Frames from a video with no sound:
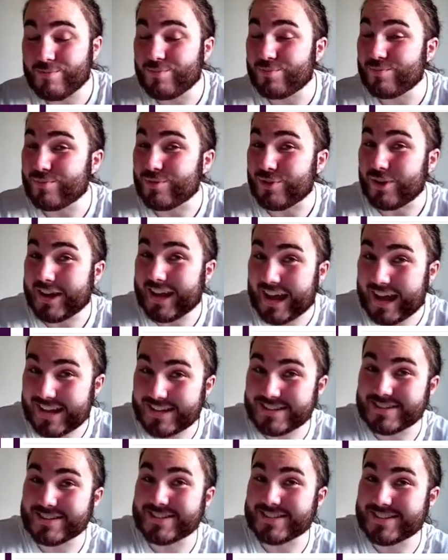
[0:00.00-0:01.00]
will
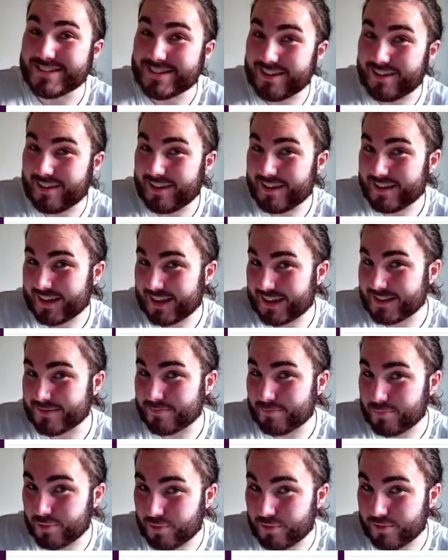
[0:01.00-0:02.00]
Hayes start against
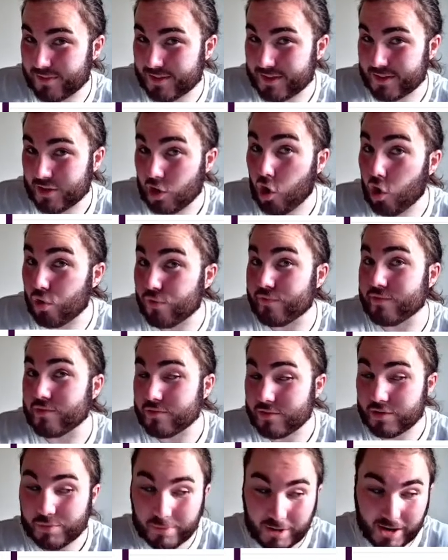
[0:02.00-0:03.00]
Burnley over
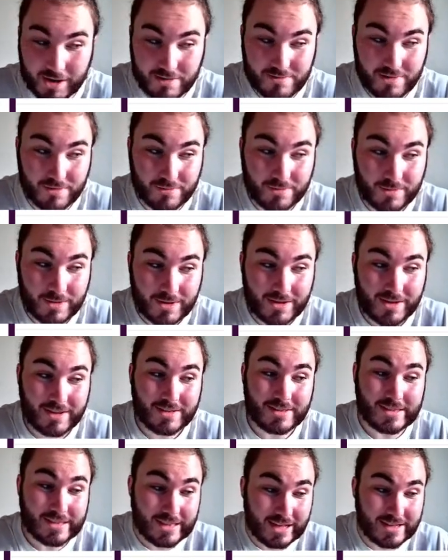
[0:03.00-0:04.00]
Aguero?
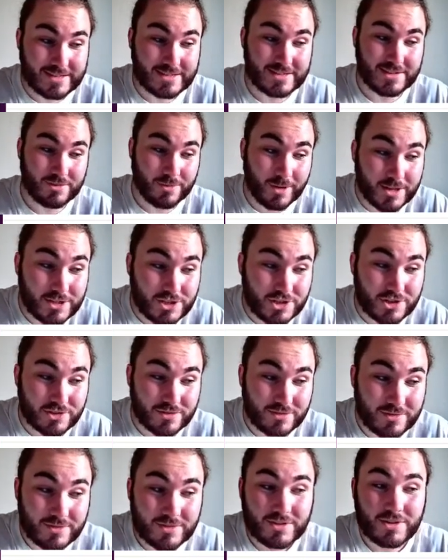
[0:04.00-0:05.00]
That's the question.
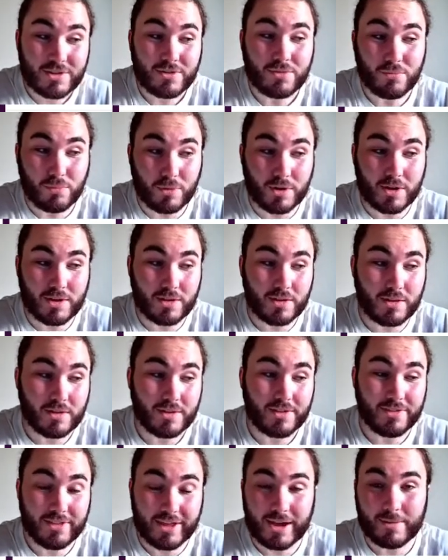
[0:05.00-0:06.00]
Will
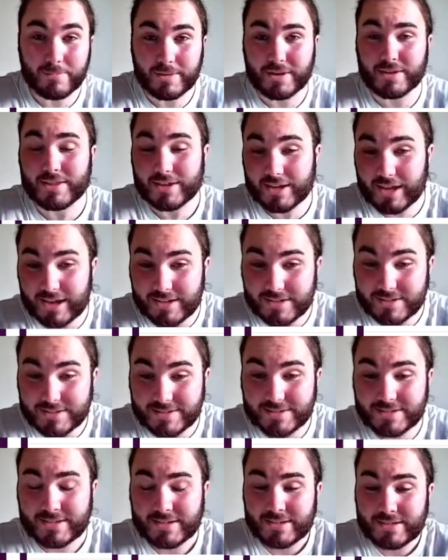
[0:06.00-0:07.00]
that be the
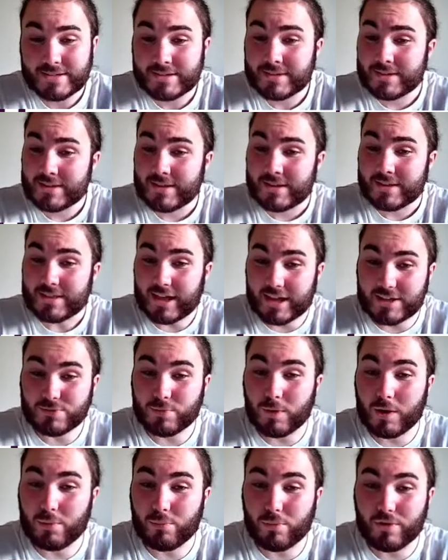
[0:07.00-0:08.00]
case? That's
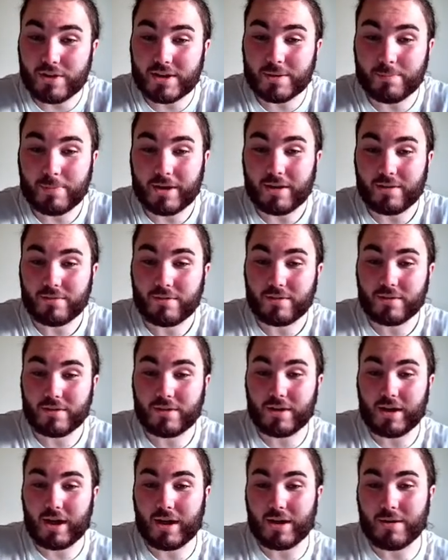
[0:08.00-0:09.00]
what I'm worried about.
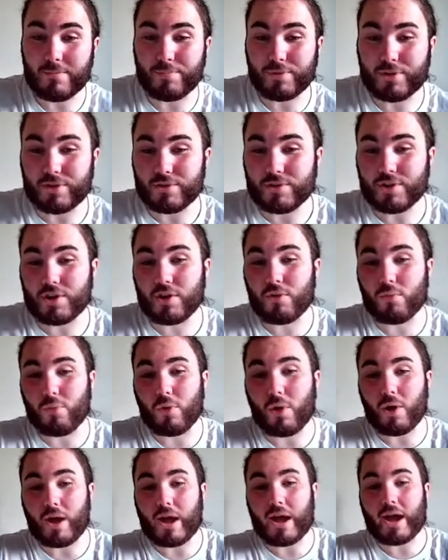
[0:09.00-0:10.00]
But you know
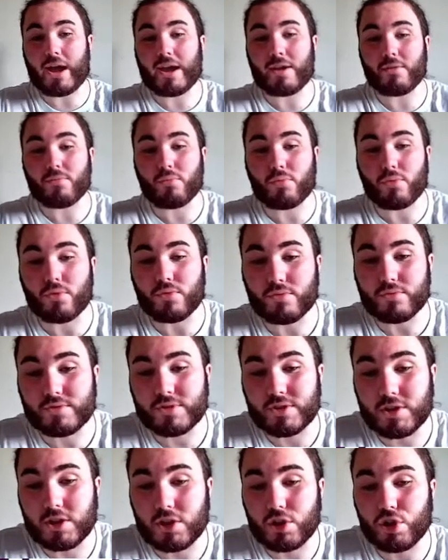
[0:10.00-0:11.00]
what I would
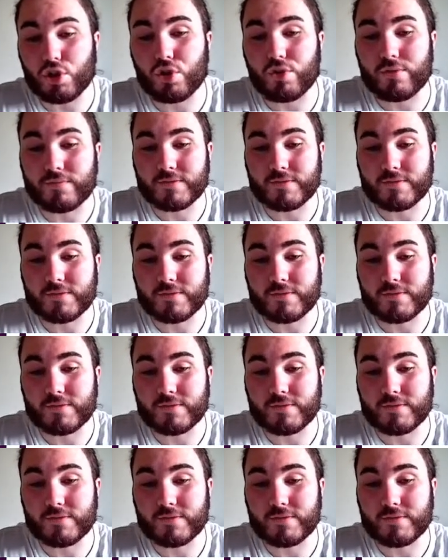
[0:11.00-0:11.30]
love